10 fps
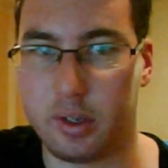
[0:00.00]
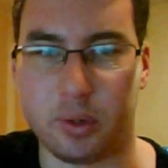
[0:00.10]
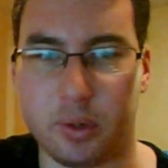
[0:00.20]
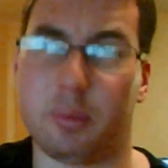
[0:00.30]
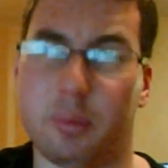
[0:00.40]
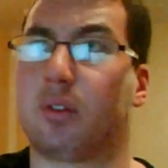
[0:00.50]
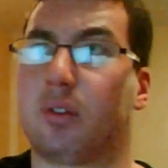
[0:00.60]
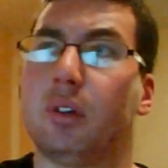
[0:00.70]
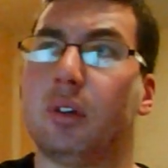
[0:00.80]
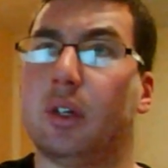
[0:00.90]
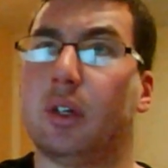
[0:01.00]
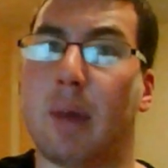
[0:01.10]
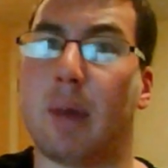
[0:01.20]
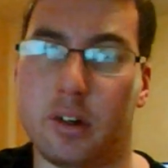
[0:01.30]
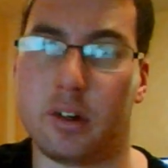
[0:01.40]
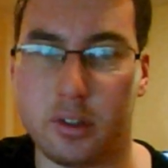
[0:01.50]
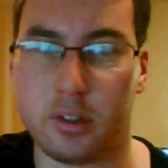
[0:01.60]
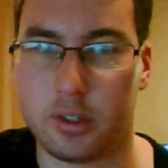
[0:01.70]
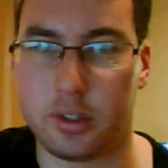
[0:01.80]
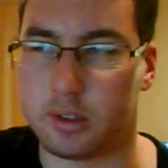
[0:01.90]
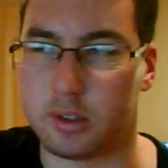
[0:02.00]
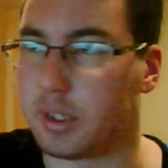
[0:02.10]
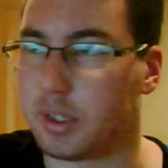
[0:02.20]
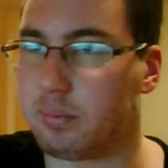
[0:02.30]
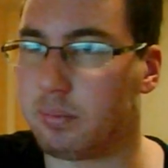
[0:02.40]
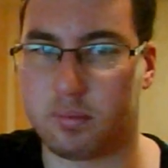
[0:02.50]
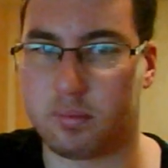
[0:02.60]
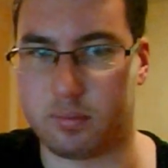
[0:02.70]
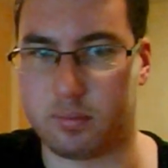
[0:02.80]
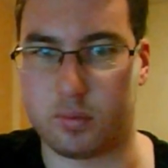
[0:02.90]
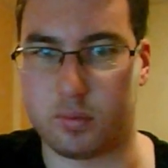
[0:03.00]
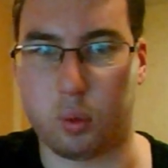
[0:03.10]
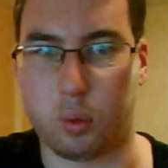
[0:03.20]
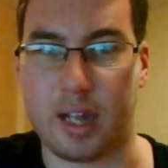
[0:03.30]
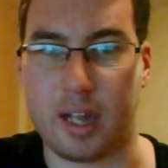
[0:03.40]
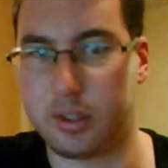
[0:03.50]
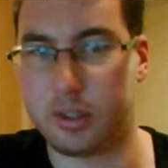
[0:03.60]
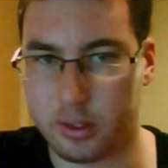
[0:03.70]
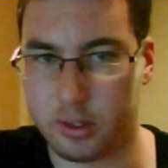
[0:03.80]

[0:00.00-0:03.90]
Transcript: We all know Micheal Cole isn't a man; he's a bloody twat.